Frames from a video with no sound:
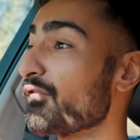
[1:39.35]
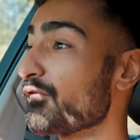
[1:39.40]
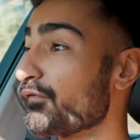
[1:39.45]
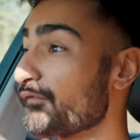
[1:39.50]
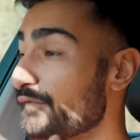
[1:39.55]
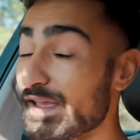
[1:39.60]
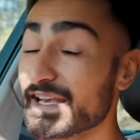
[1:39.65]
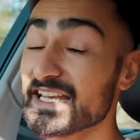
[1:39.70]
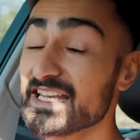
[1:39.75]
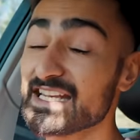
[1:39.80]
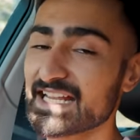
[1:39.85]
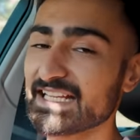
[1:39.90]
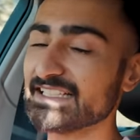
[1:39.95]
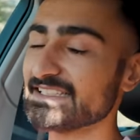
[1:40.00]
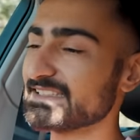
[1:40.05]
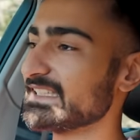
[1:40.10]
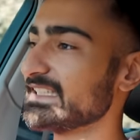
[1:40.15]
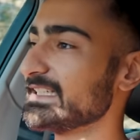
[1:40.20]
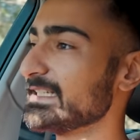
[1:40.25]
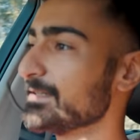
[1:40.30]
very
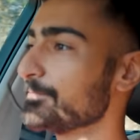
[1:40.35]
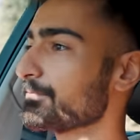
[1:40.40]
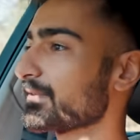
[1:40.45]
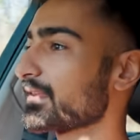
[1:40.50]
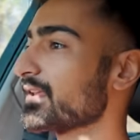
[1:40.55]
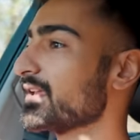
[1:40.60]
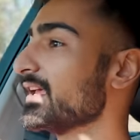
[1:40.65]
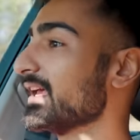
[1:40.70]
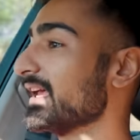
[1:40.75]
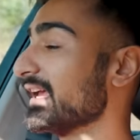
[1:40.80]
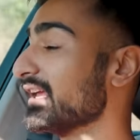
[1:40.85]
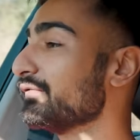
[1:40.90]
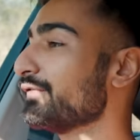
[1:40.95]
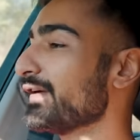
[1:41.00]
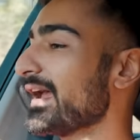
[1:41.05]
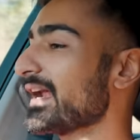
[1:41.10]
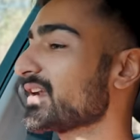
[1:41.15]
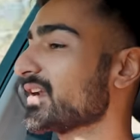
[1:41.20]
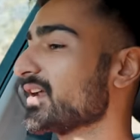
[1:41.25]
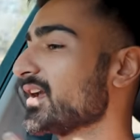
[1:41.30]
nicely in
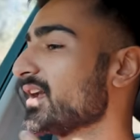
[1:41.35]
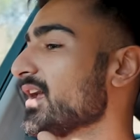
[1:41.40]
fact